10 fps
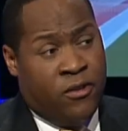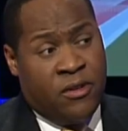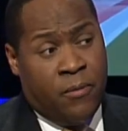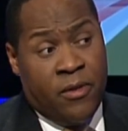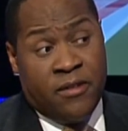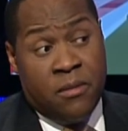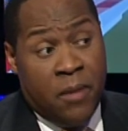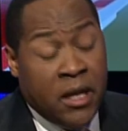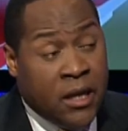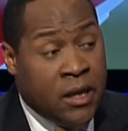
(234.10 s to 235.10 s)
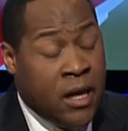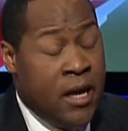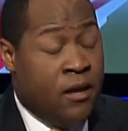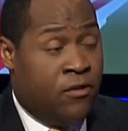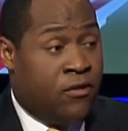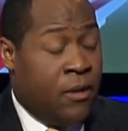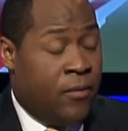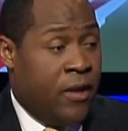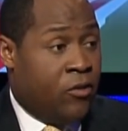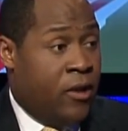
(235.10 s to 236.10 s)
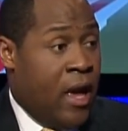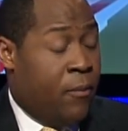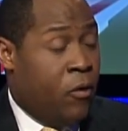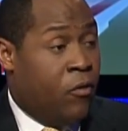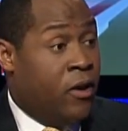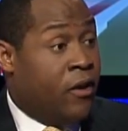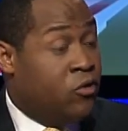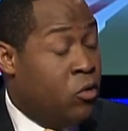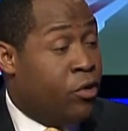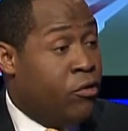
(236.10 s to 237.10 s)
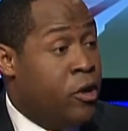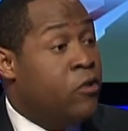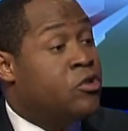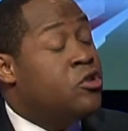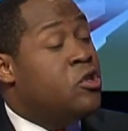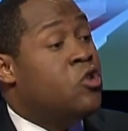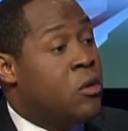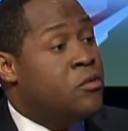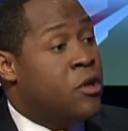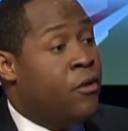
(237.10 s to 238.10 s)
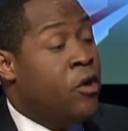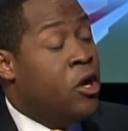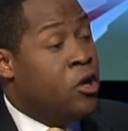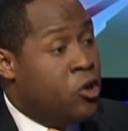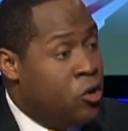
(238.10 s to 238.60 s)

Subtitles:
this? Is this something that's immediate? Is this something that's going to happen over the next 2 or 3 years, just in terms of